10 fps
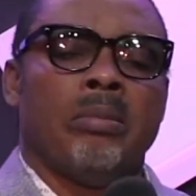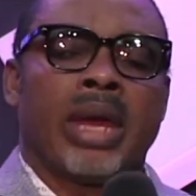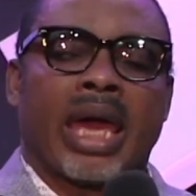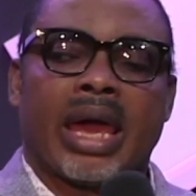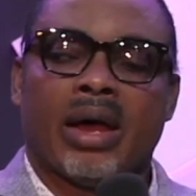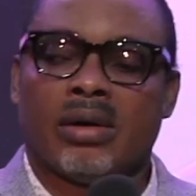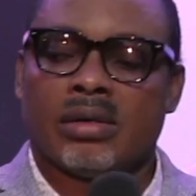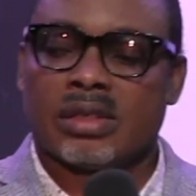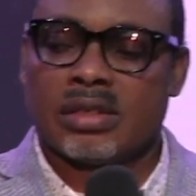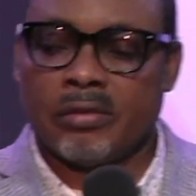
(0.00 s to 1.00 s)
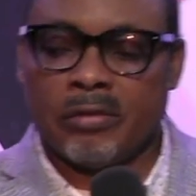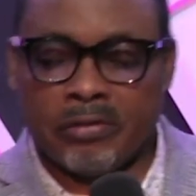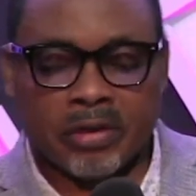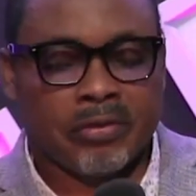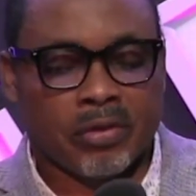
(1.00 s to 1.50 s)
Because
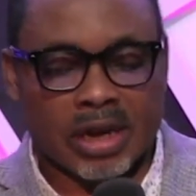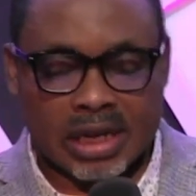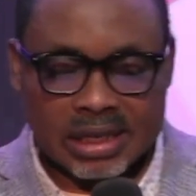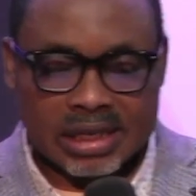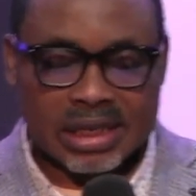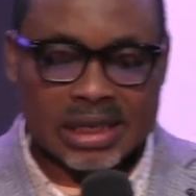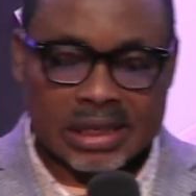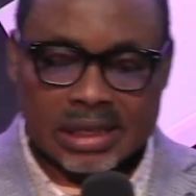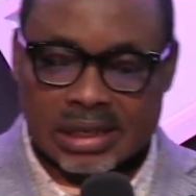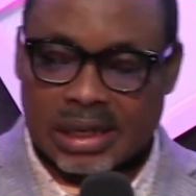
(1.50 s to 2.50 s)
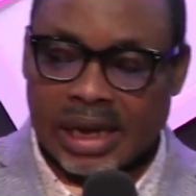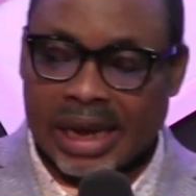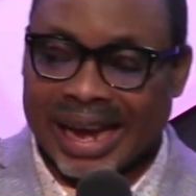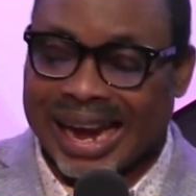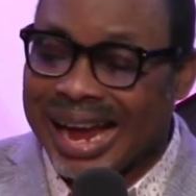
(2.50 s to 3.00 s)
faithfulness is
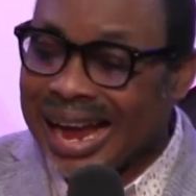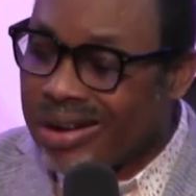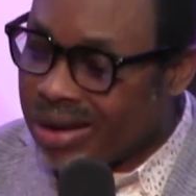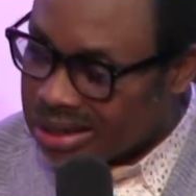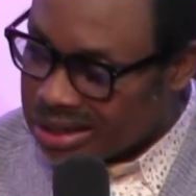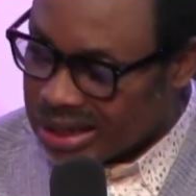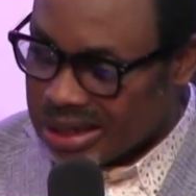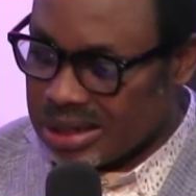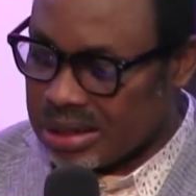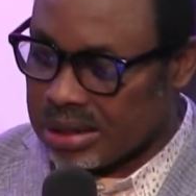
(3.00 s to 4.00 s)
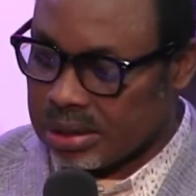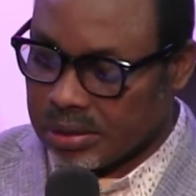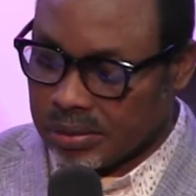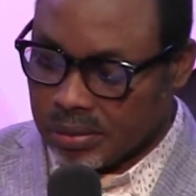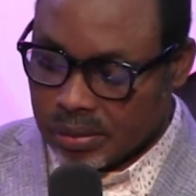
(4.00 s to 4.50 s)
a character
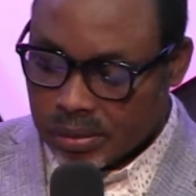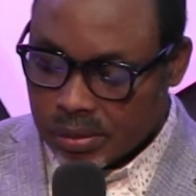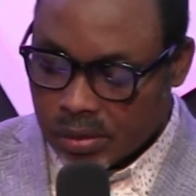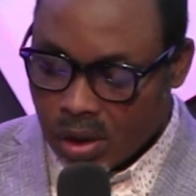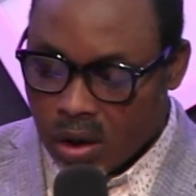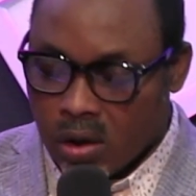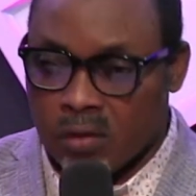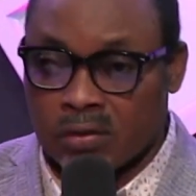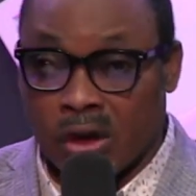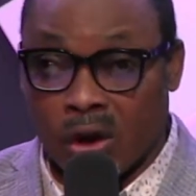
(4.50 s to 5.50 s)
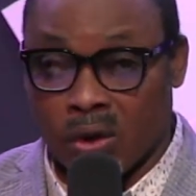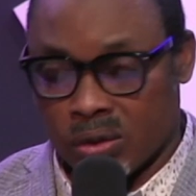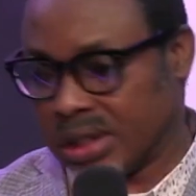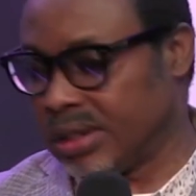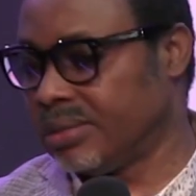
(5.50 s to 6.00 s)
of
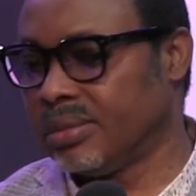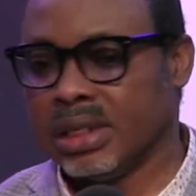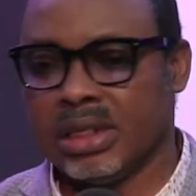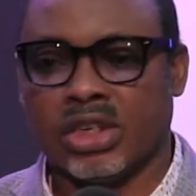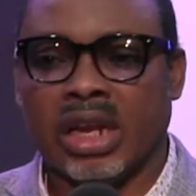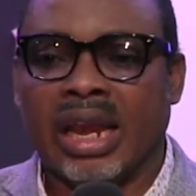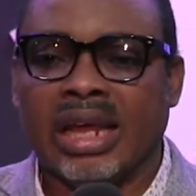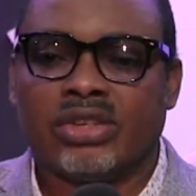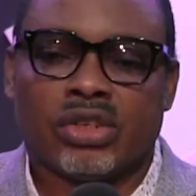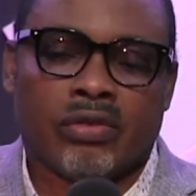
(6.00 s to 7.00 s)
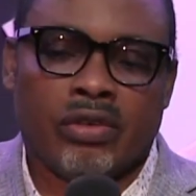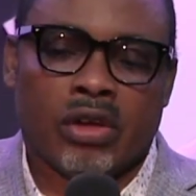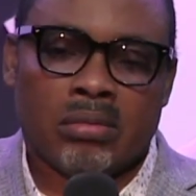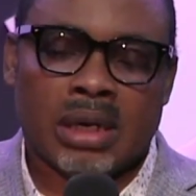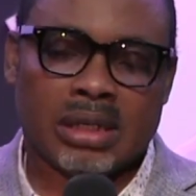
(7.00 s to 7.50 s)
God, is a nature of the
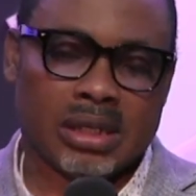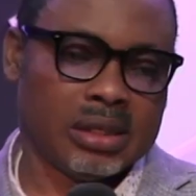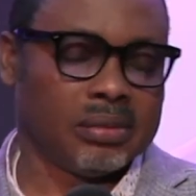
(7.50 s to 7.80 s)
Almighty.